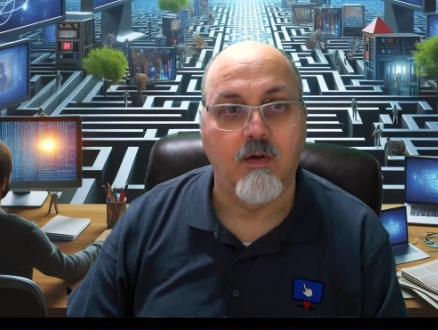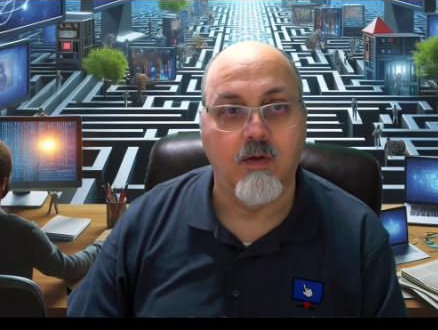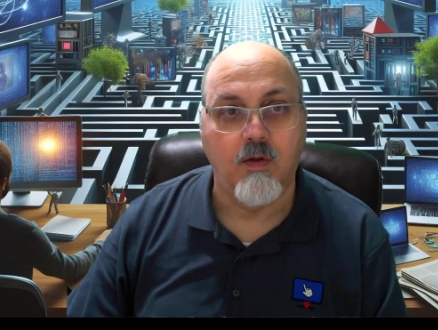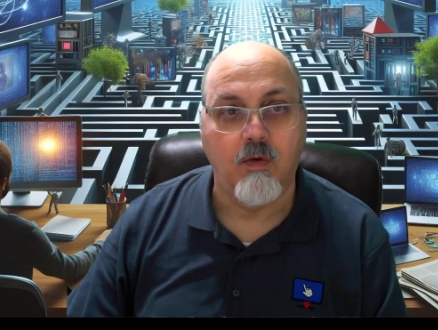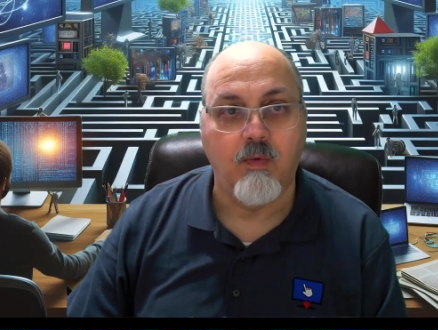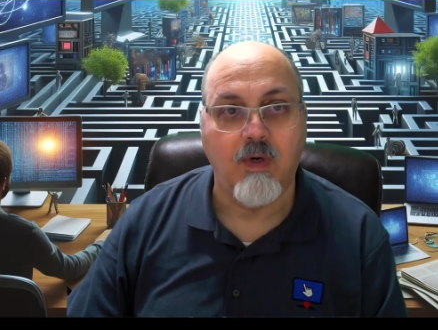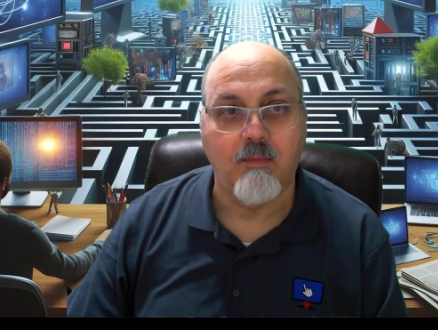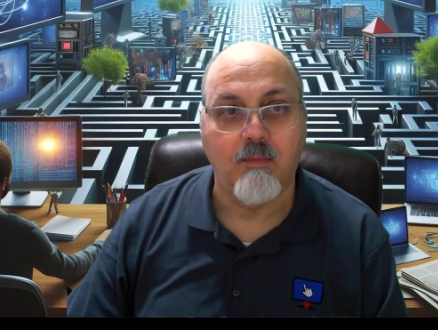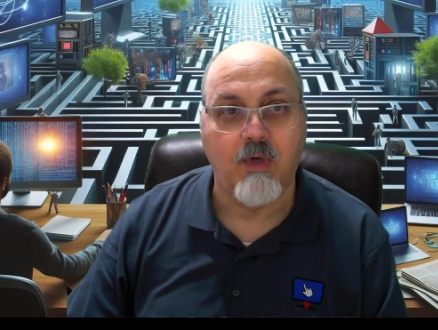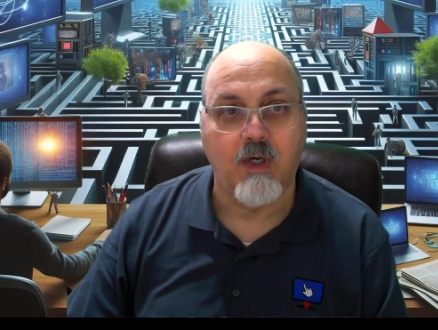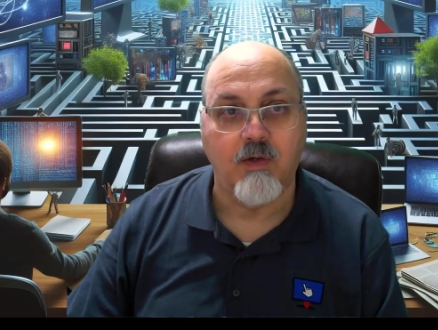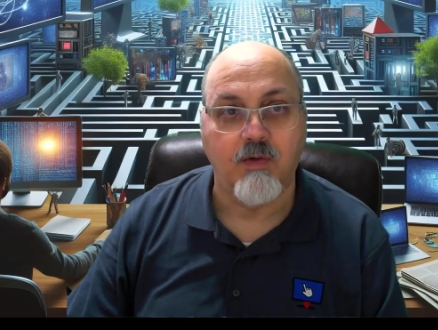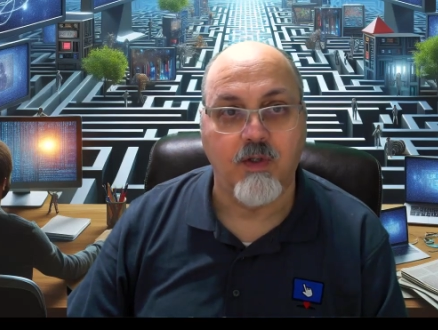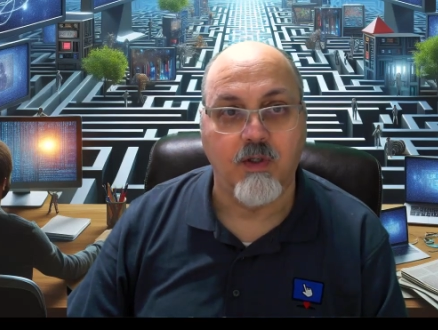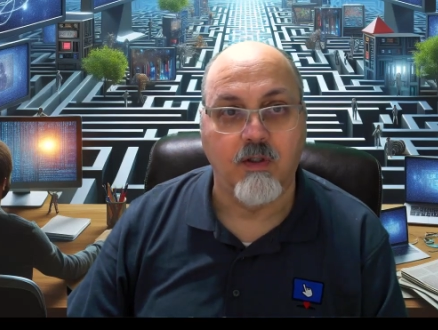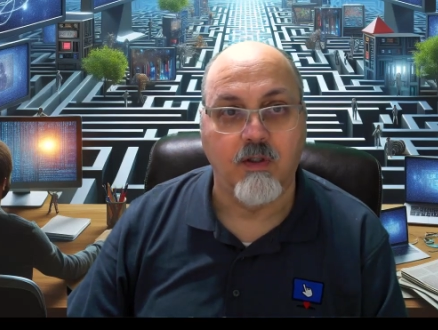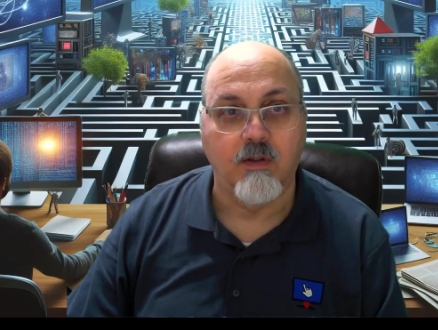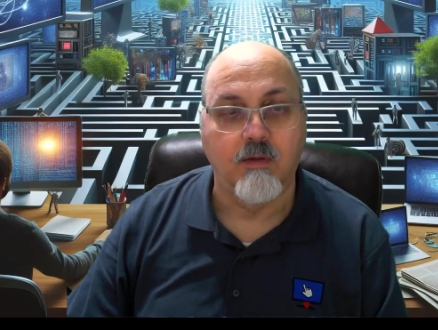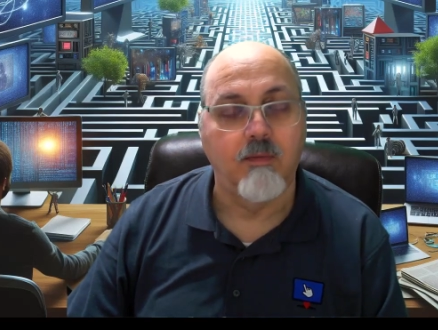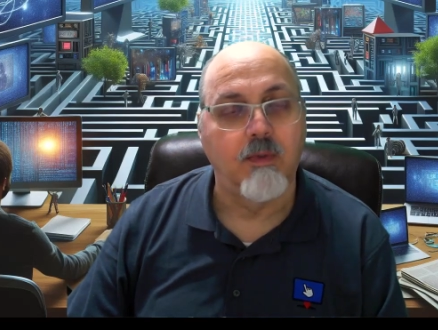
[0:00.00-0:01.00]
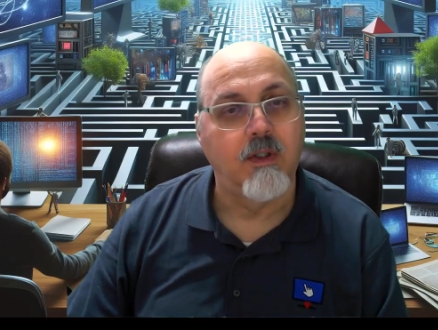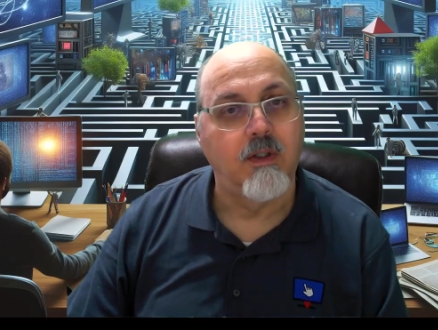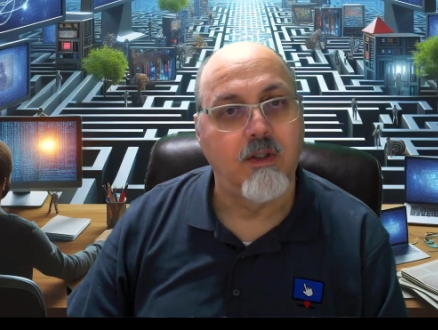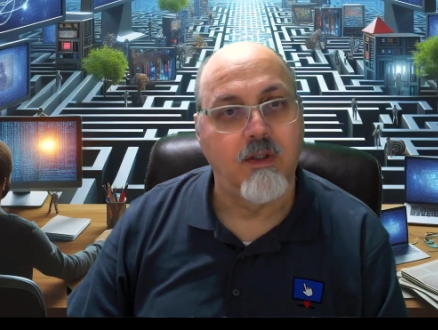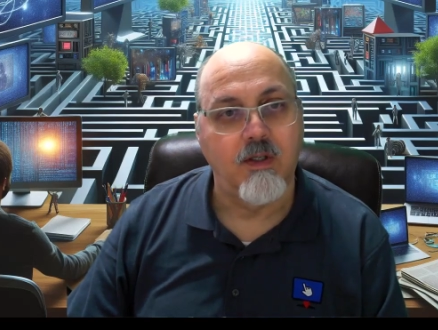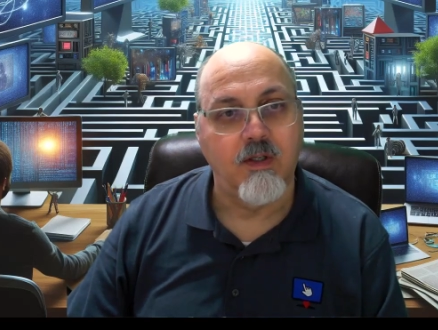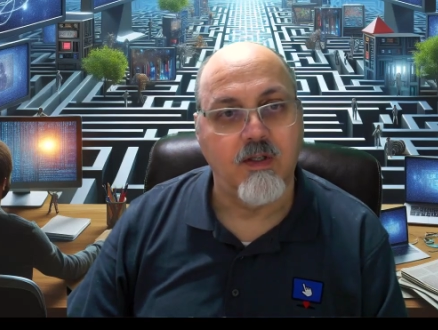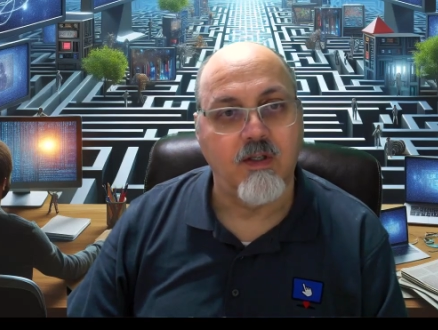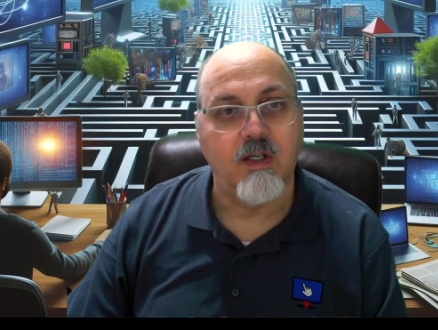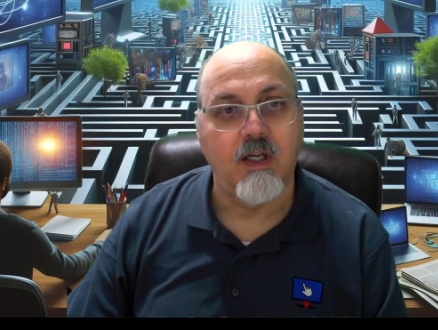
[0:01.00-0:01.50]
the web browser.
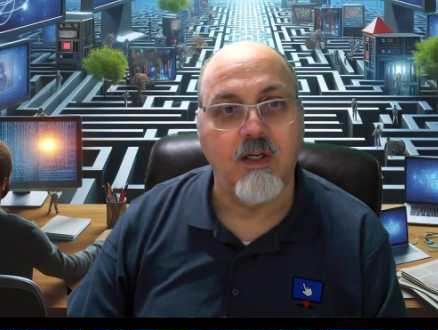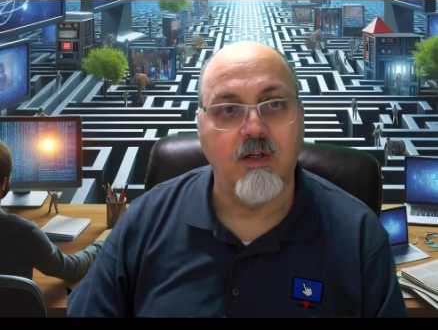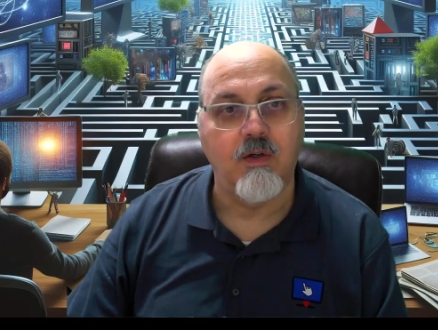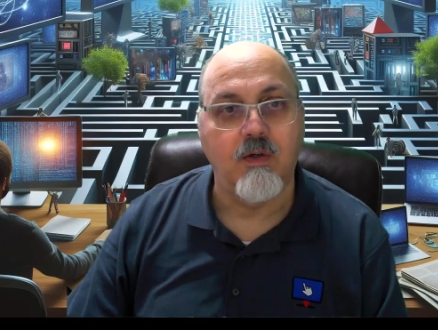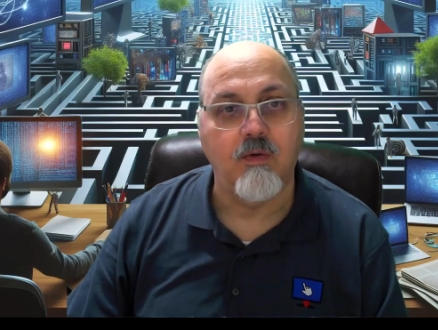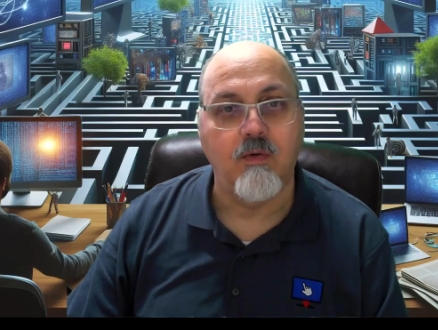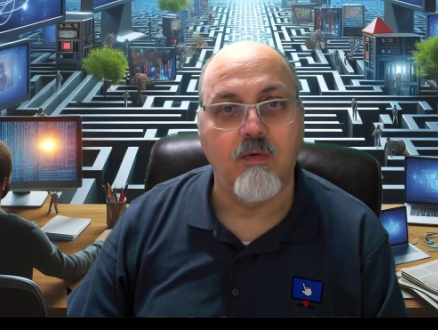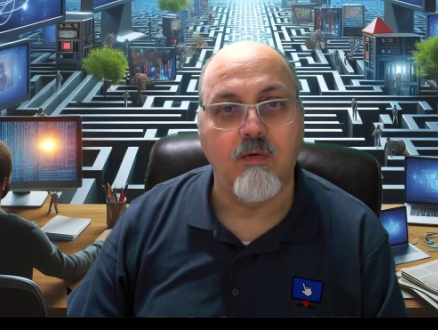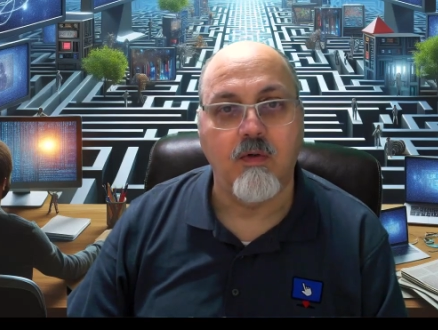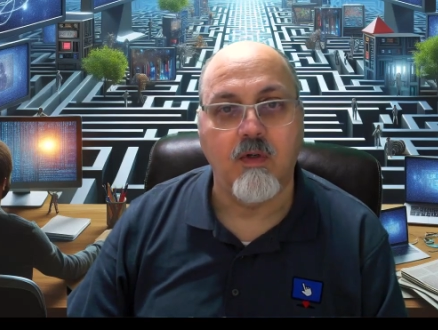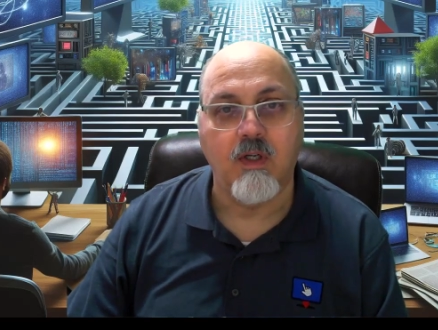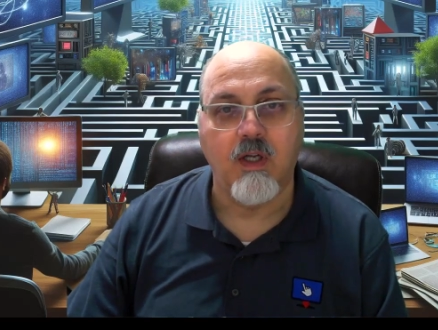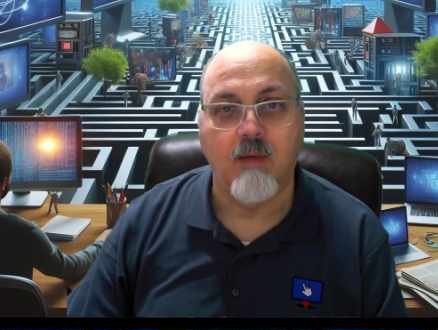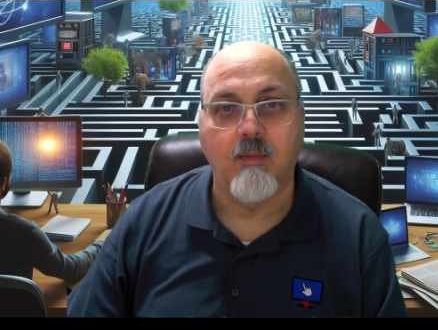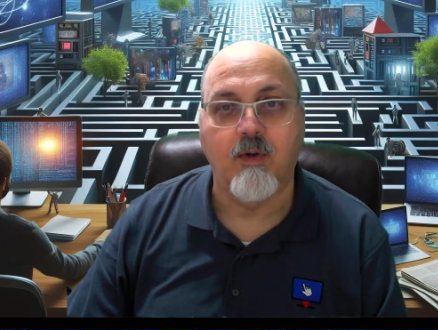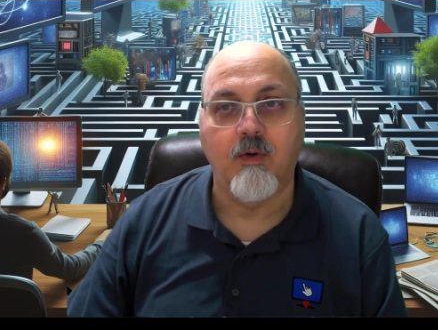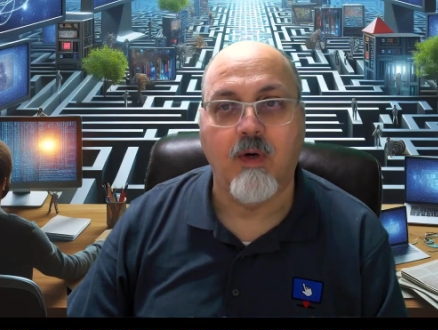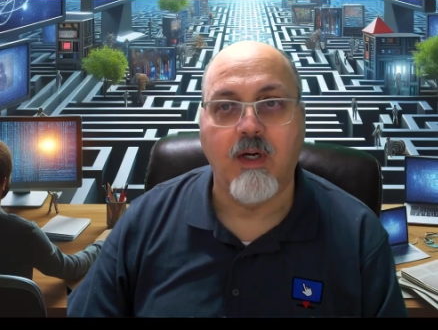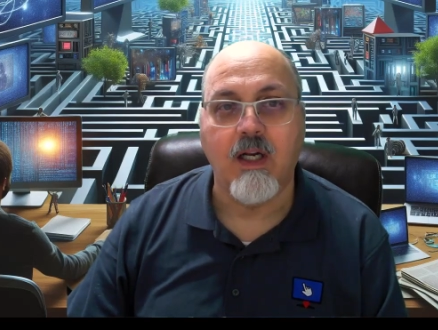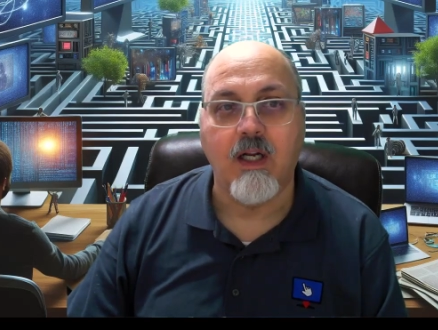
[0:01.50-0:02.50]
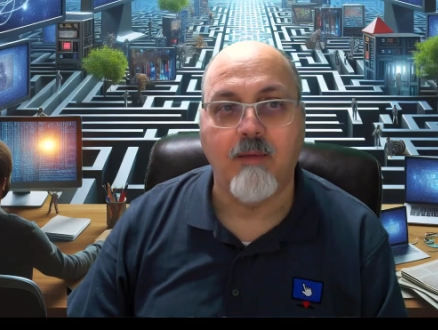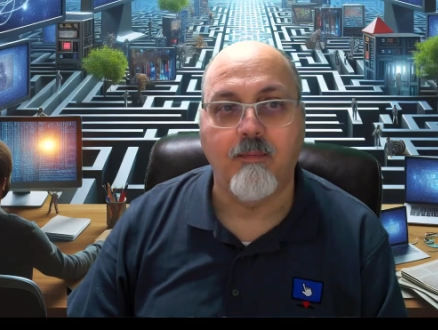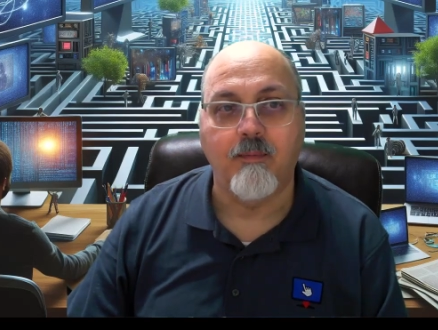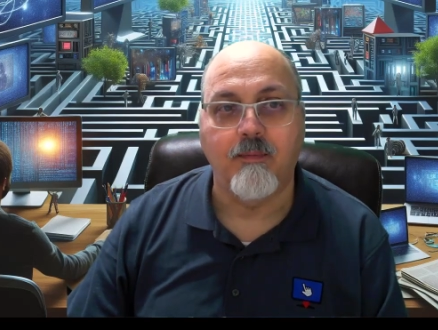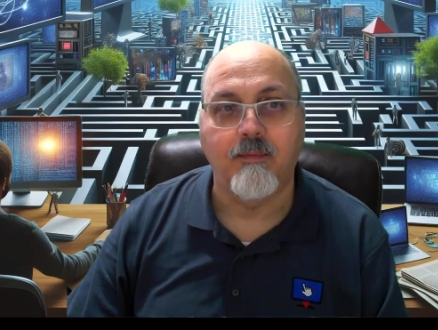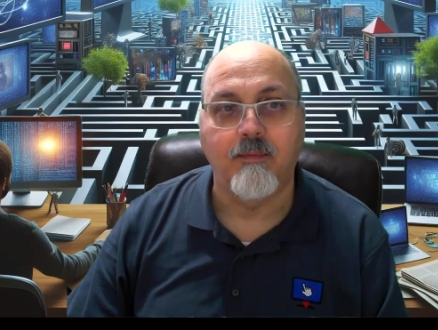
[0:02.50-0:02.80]
Stay tuned, coming right up.